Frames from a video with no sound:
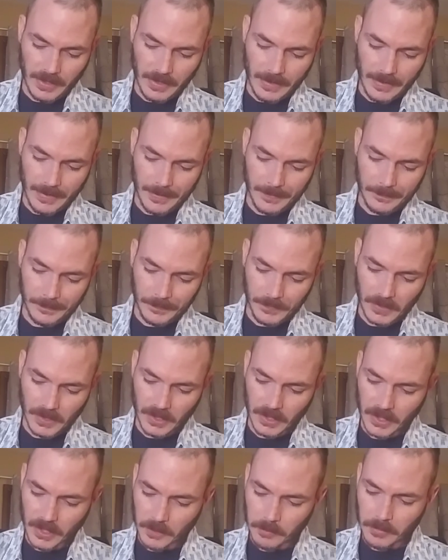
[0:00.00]
day. It
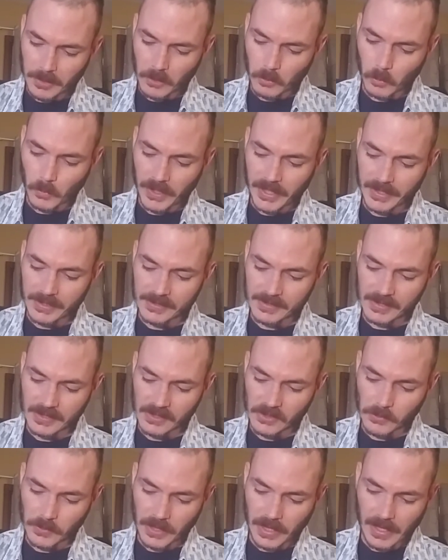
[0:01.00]
had been weeks
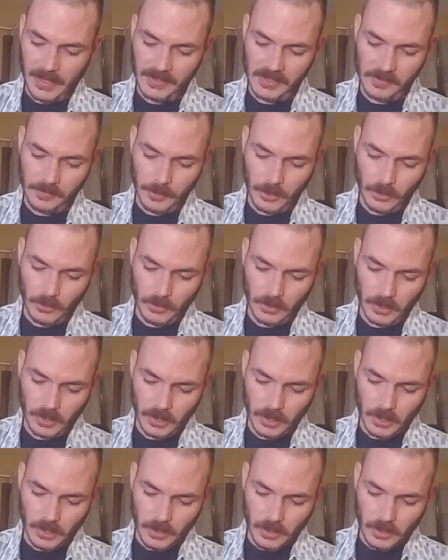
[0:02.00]
since we last spoke.
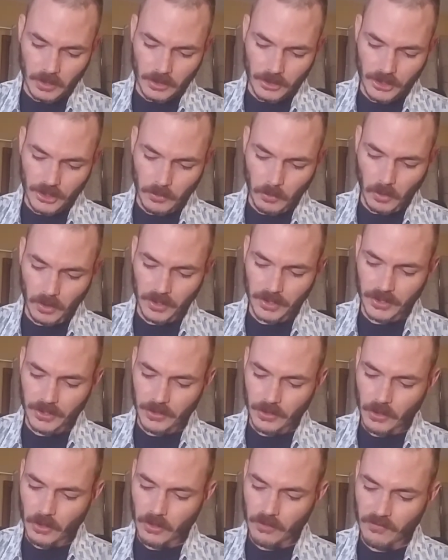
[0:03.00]
She wanted to
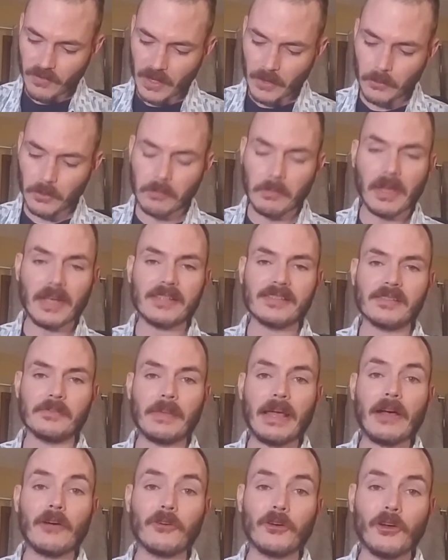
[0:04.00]
know if I would buy some
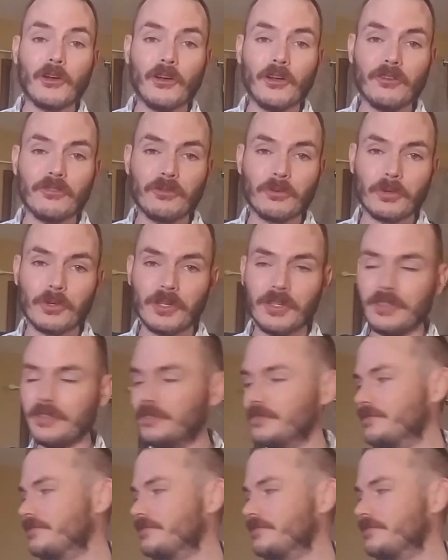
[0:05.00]
alcohol for her,